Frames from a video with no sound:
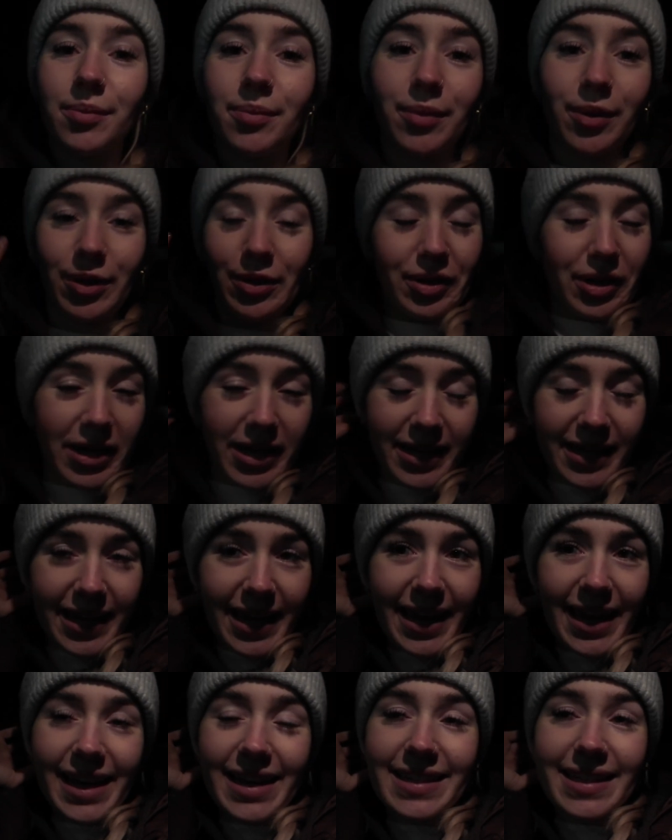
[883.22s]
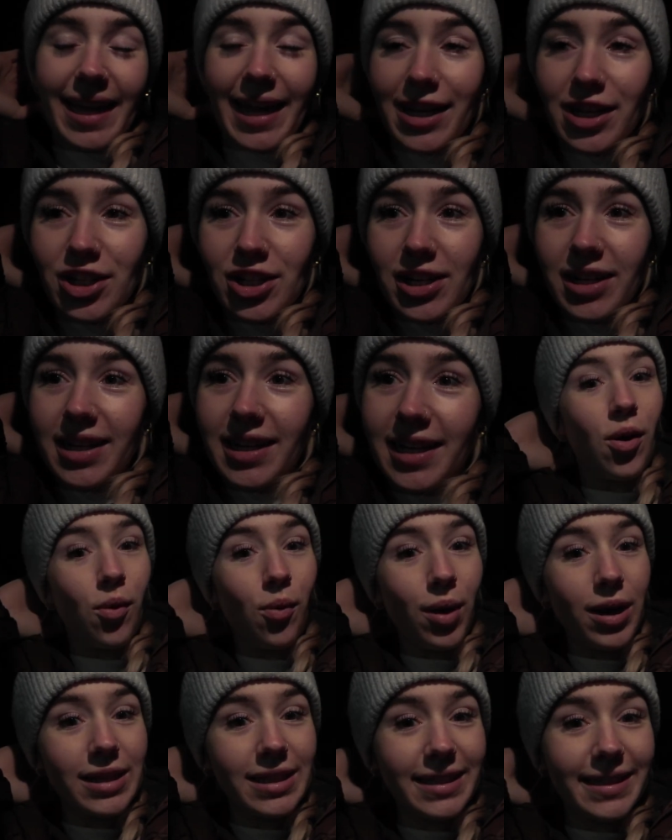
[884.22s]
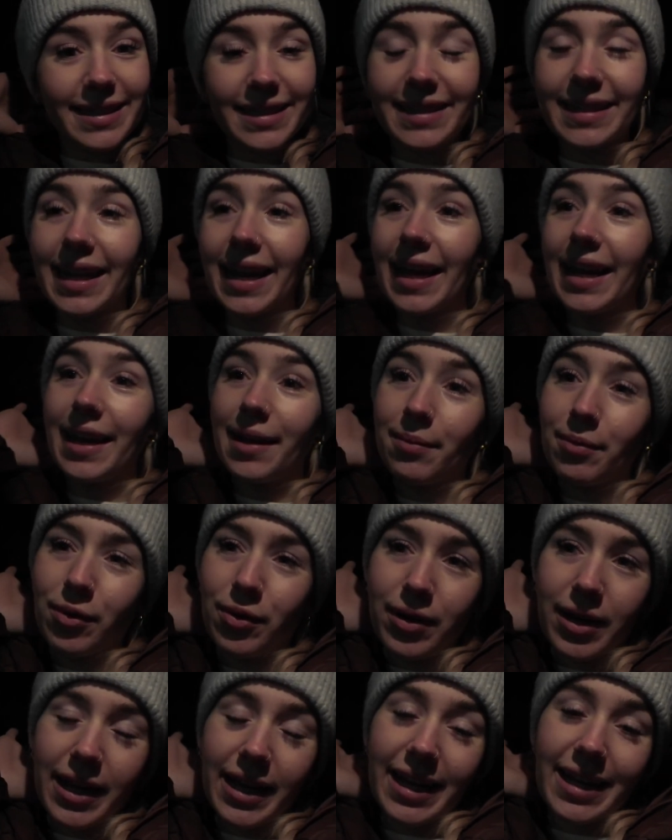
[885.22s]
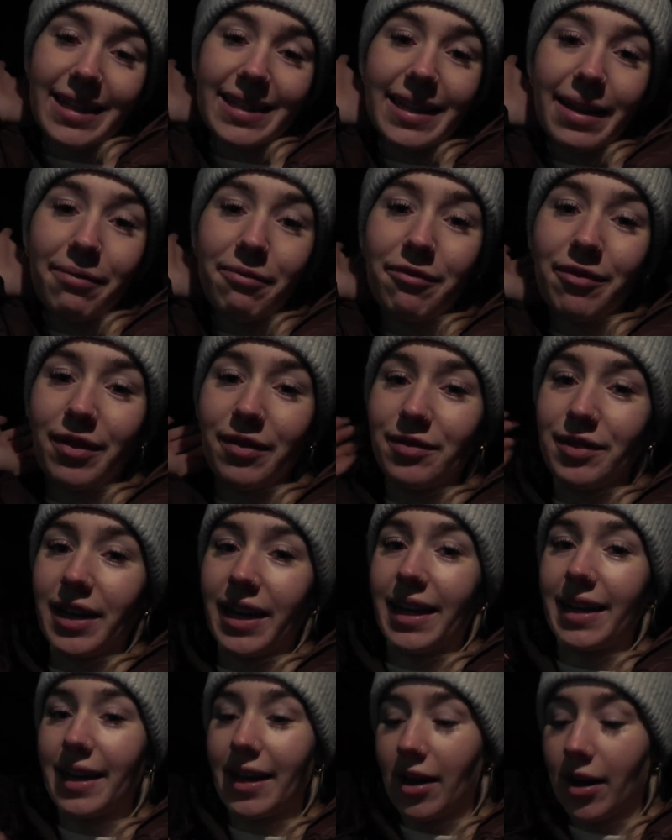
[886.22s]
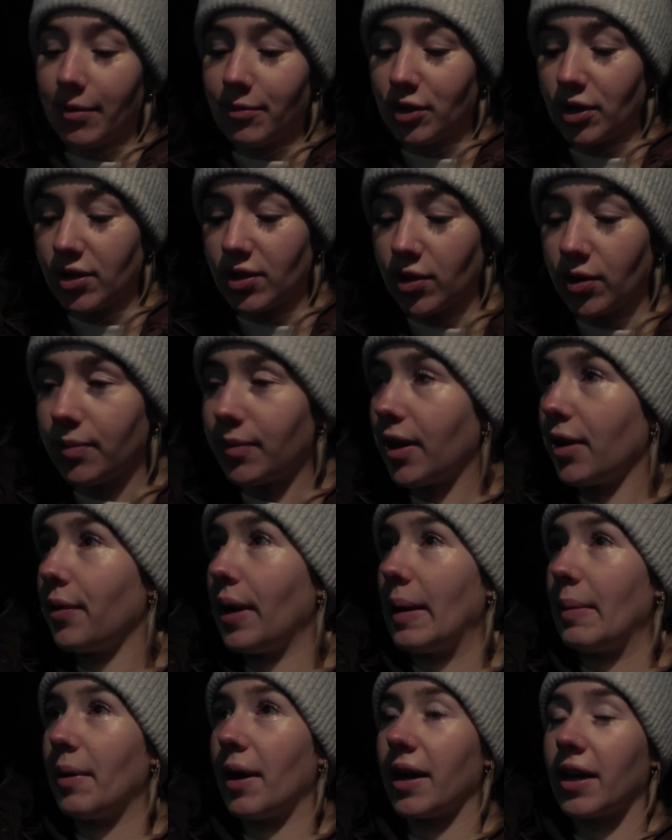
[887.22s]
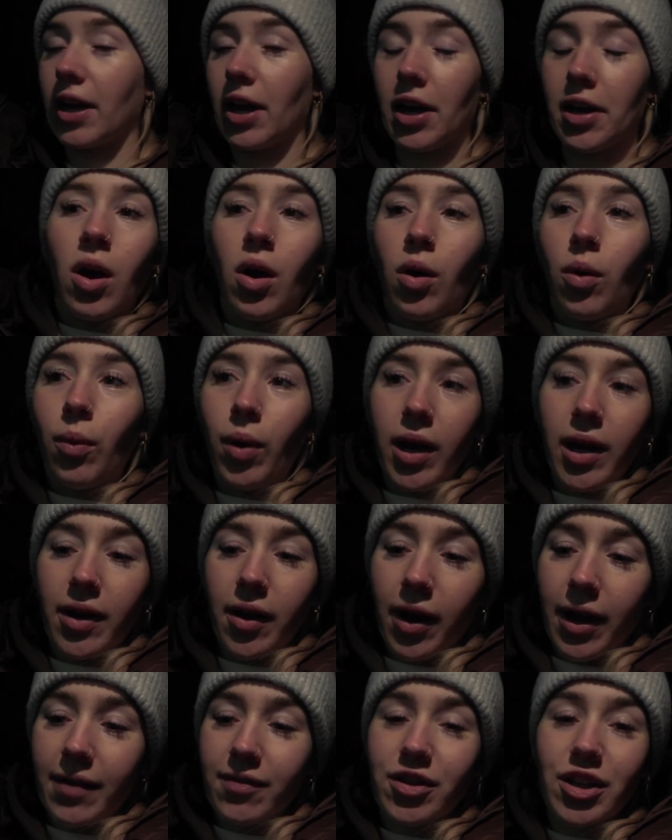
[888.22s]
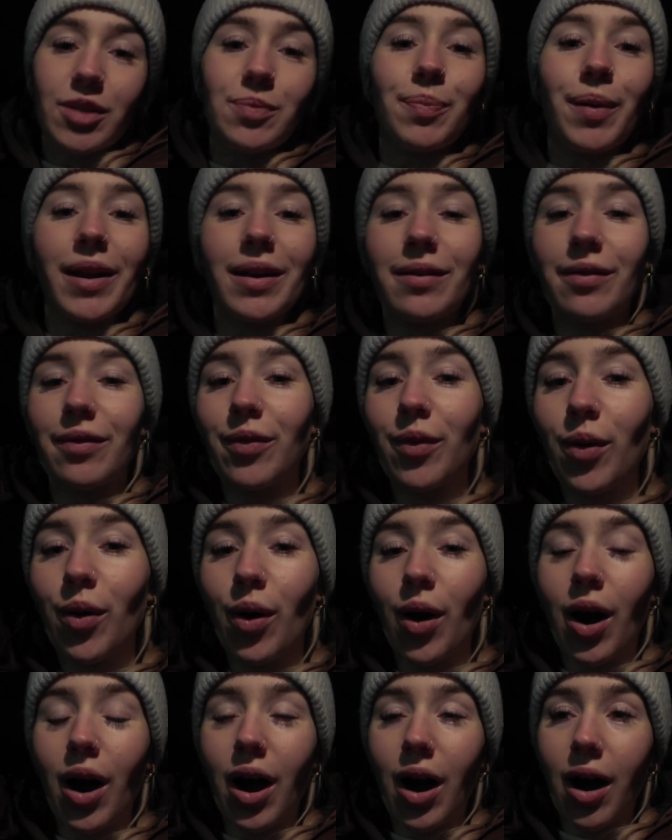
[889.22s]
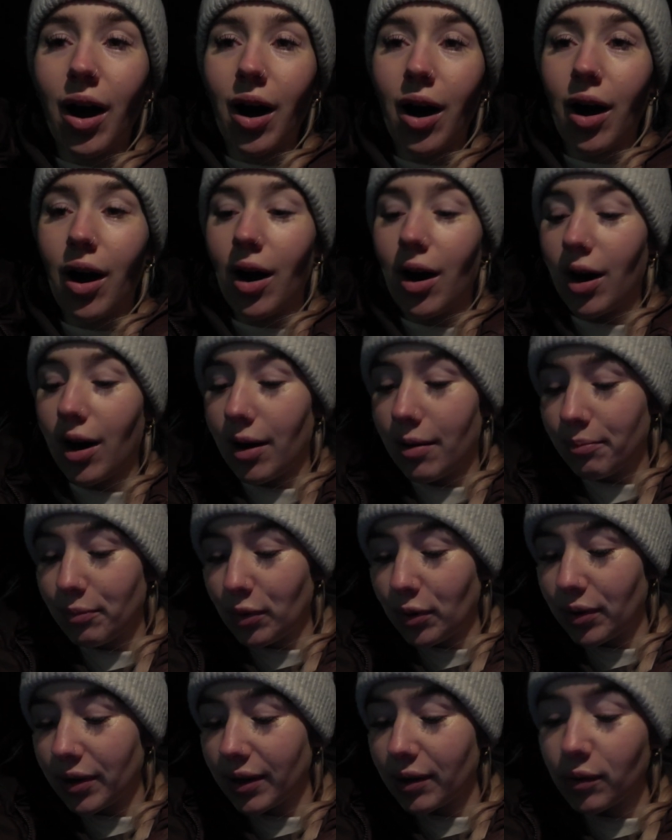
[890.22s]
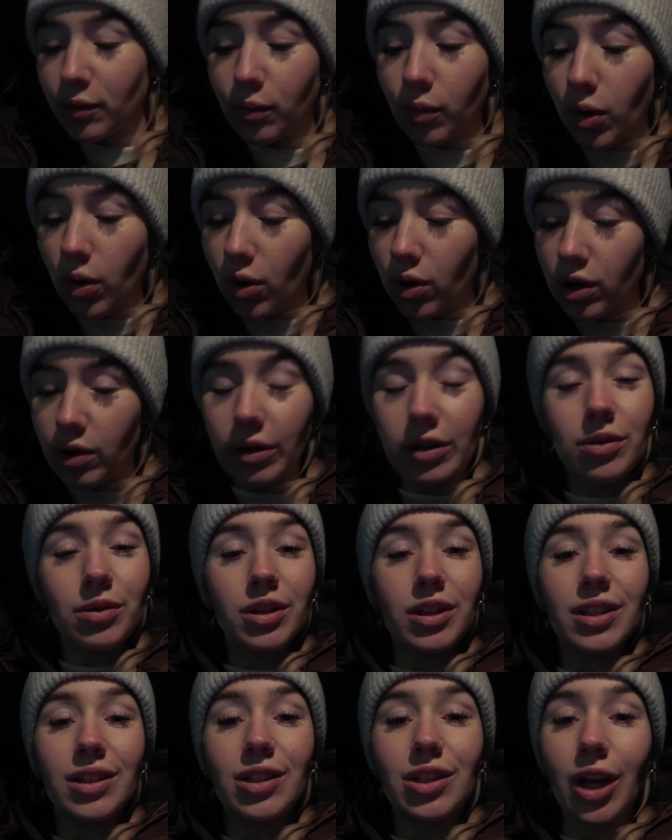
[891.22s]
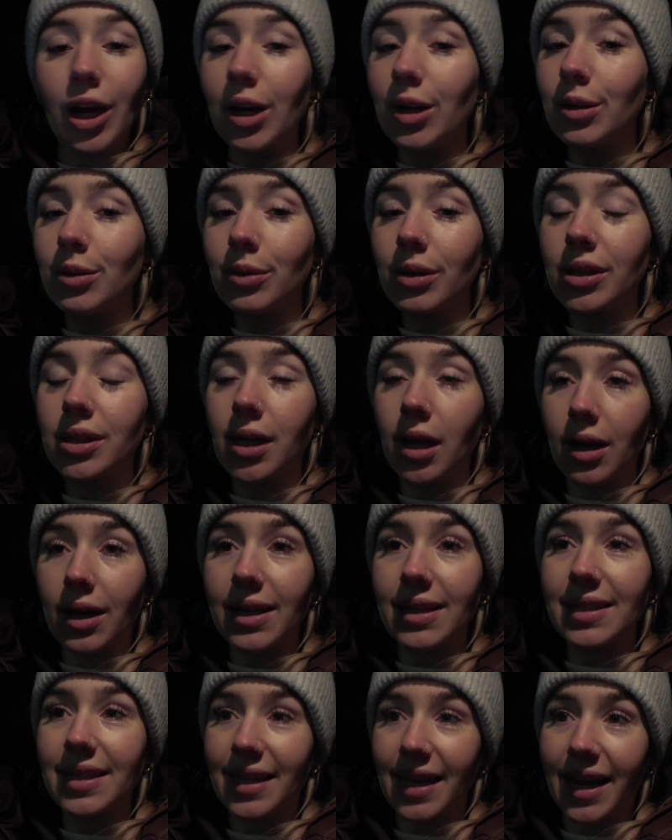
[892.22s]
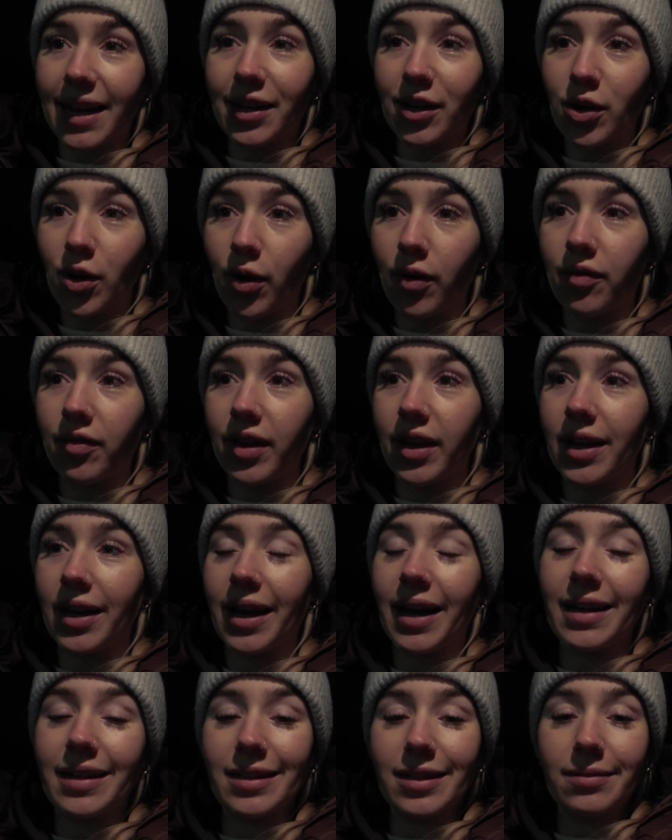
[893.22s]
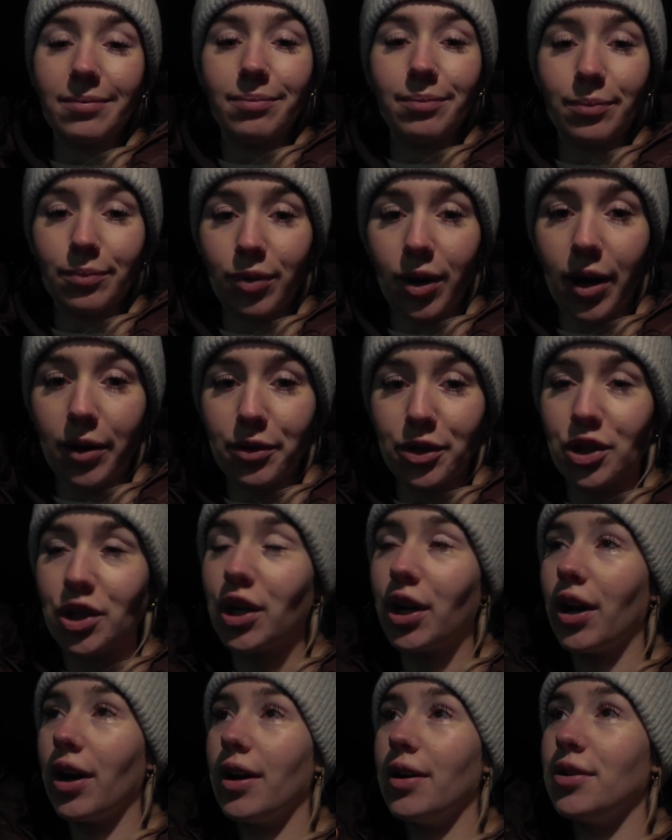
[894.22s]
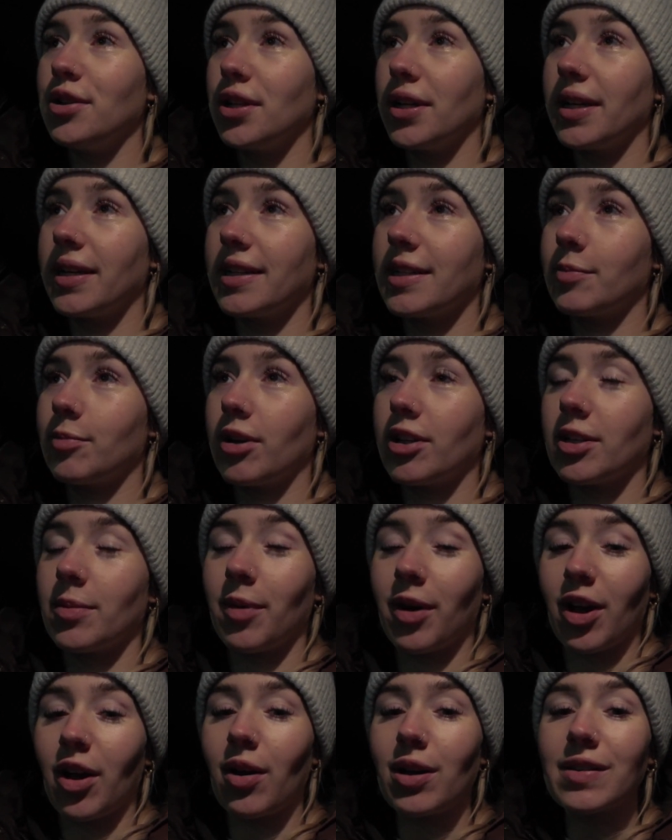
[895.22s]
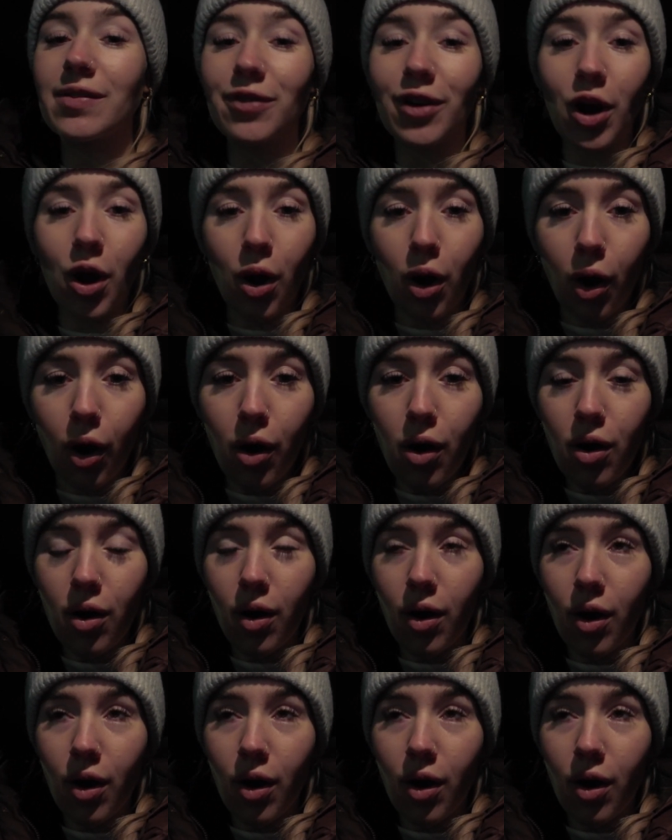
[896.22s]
morning. It is actually Wednesday morning at 7:15 and I'm just on my way back home. Will and I have just been for our morning walk, which was so nice, and had a coffee. I had a brown sugar oat shake and espresso, but I asked for it hot